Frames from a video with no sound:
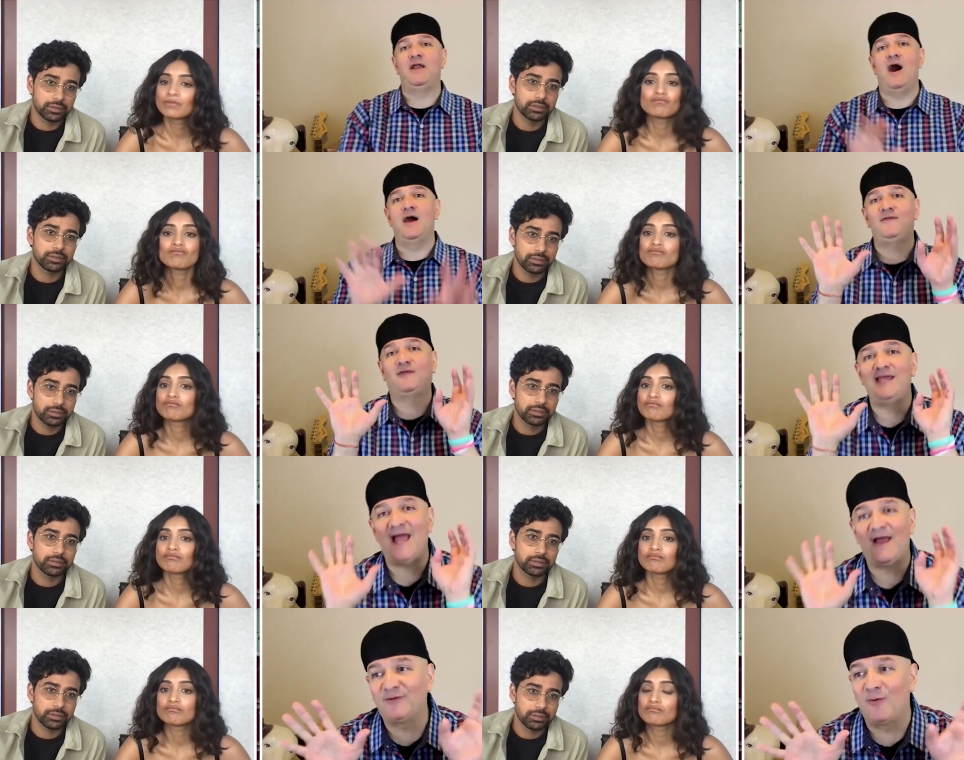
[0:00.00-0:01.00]
Speaker 1: But honestly,
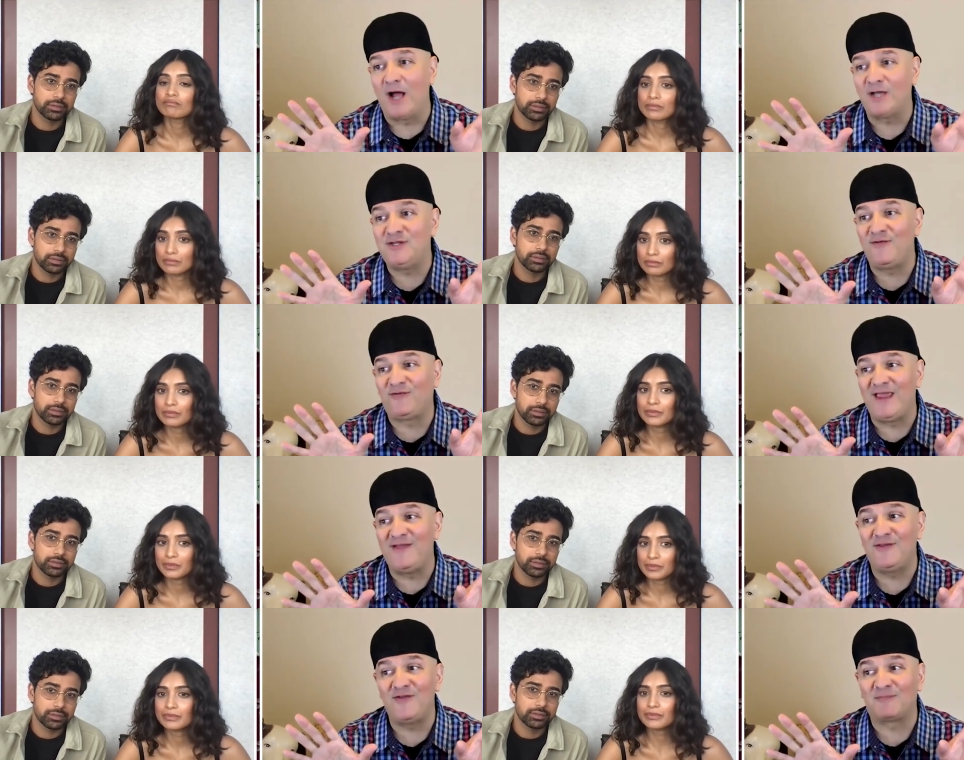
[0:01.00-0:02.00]
after watching the
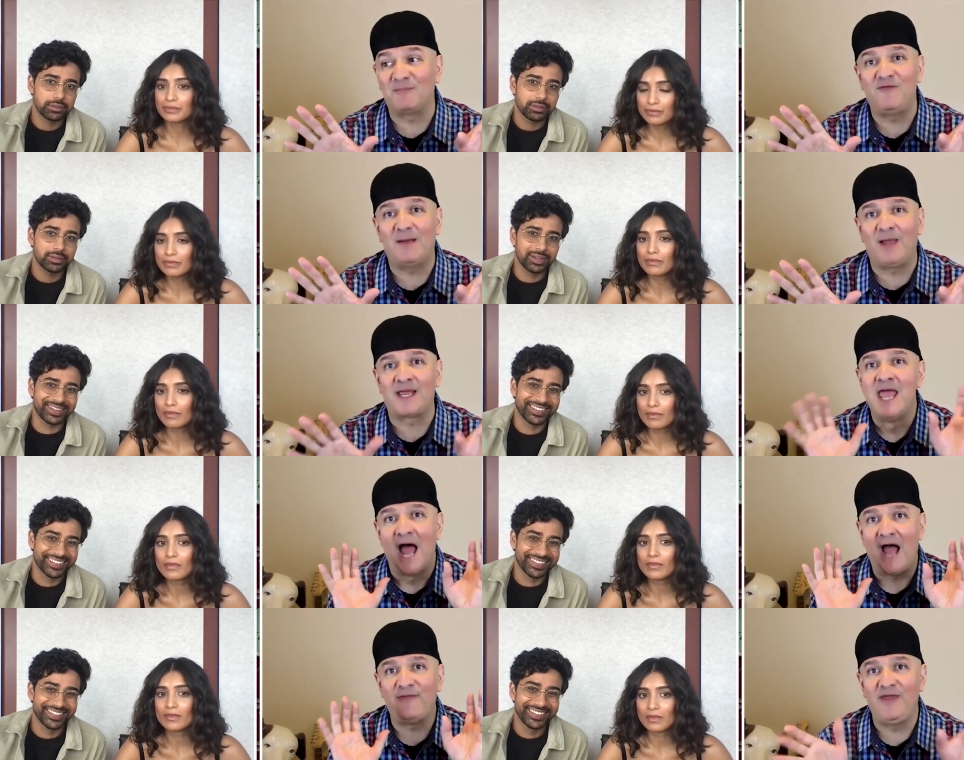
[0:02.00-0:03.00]
scenes in this movie, I'm like,
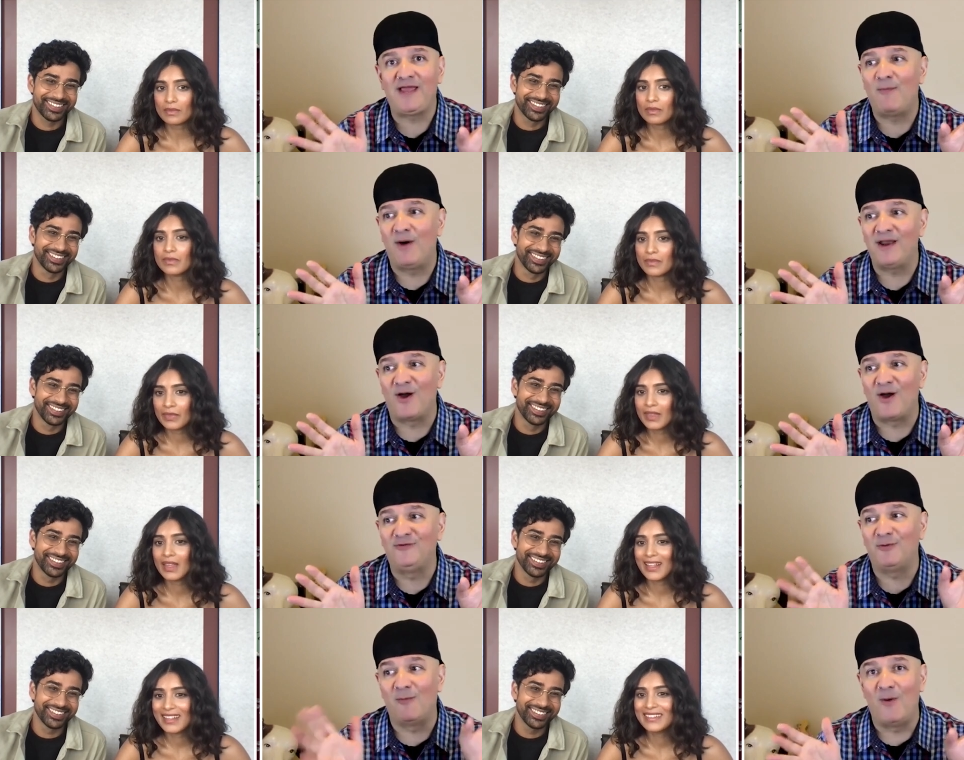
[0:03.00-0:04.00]
I think I want to go
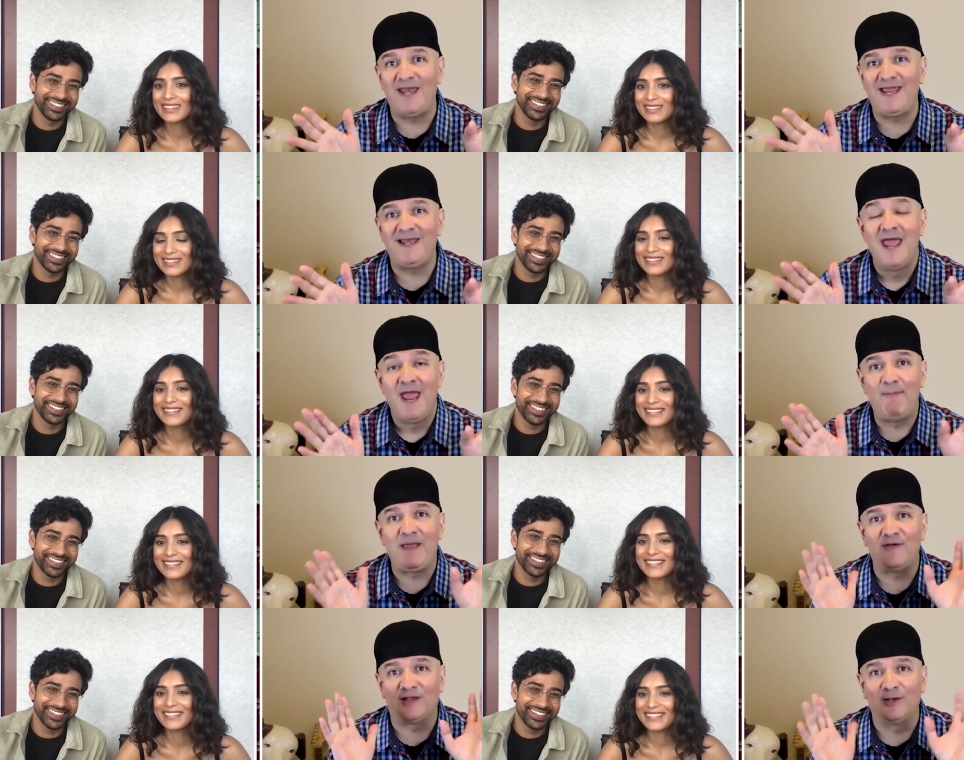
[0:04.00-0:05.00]
to a wedding
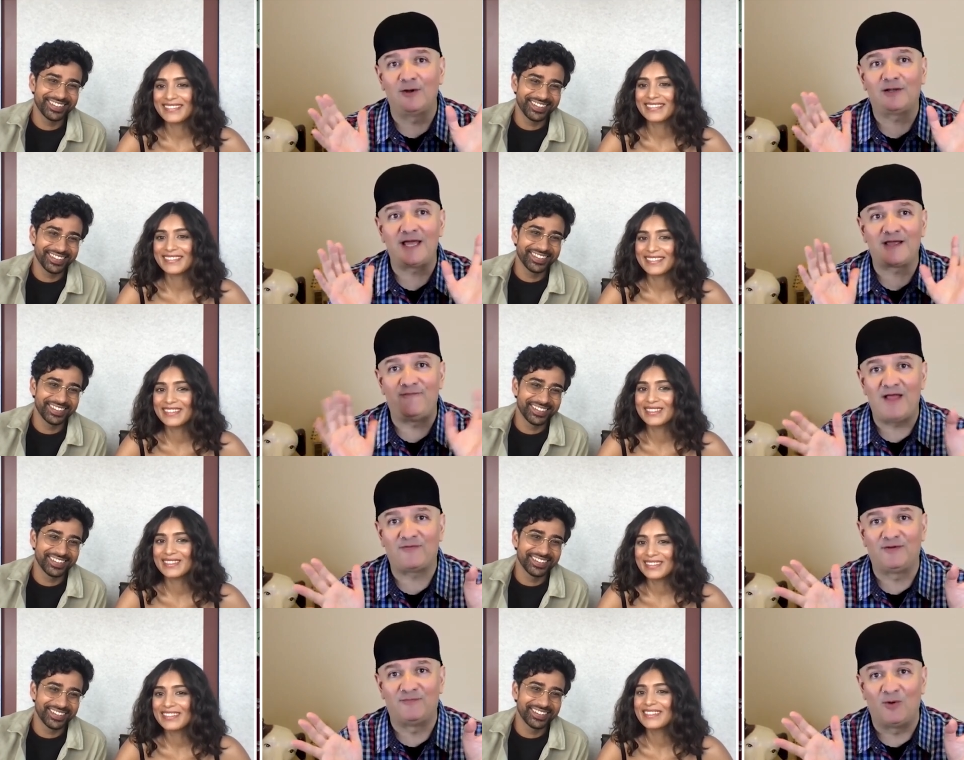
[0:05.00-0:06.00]
because it looked like a
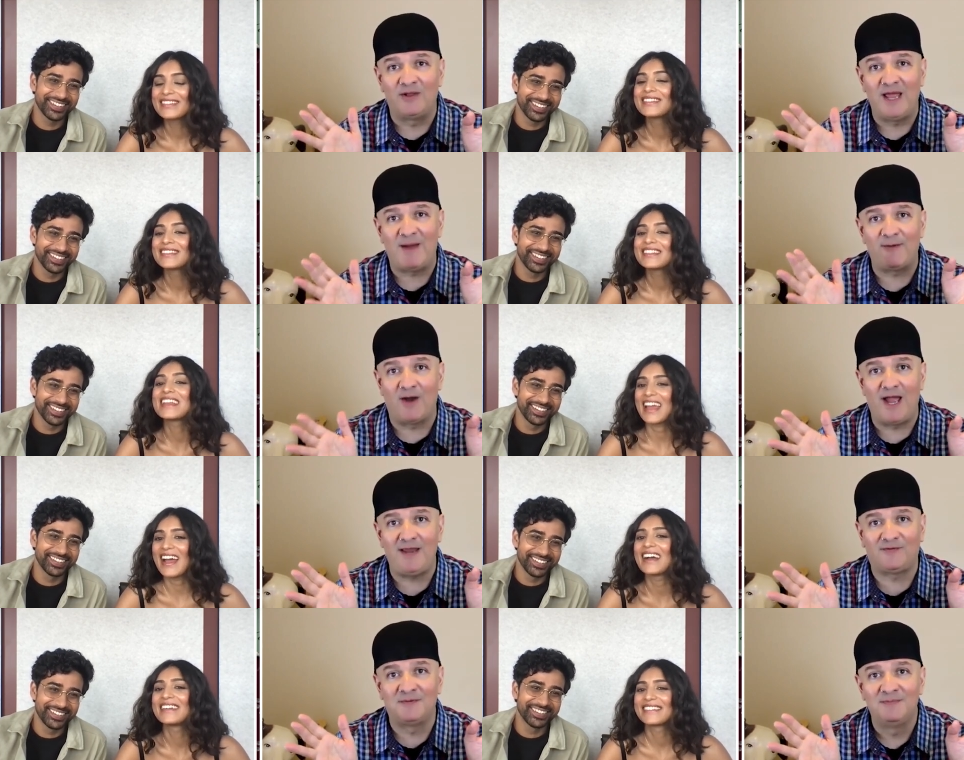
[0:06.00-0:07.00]
festival. Am I
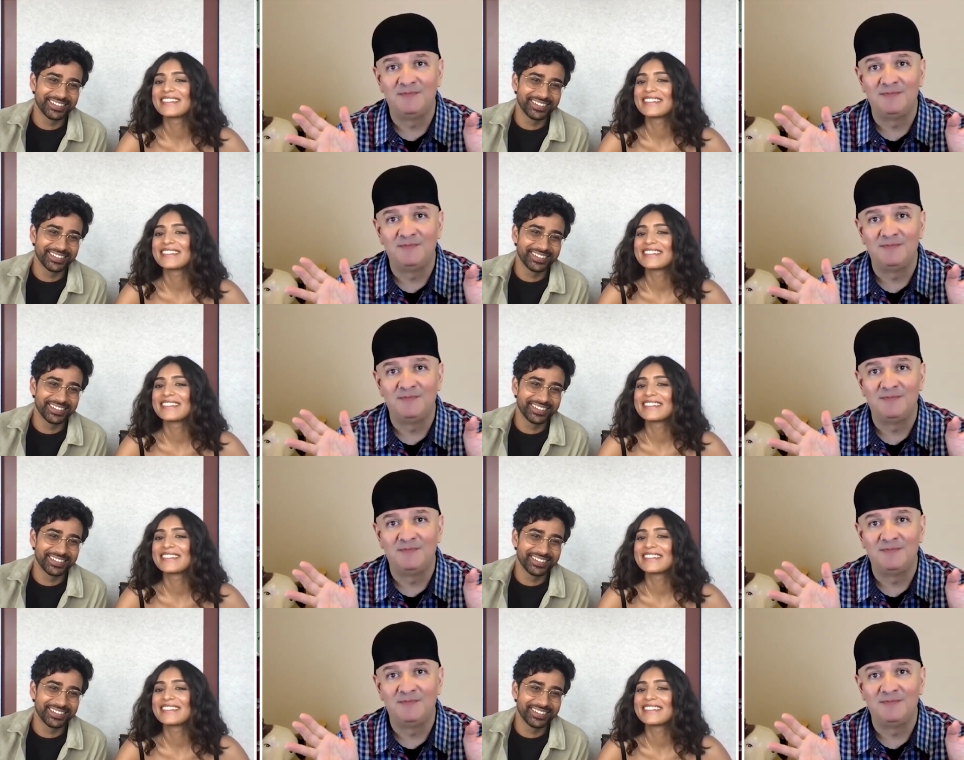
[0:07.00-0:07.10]
right?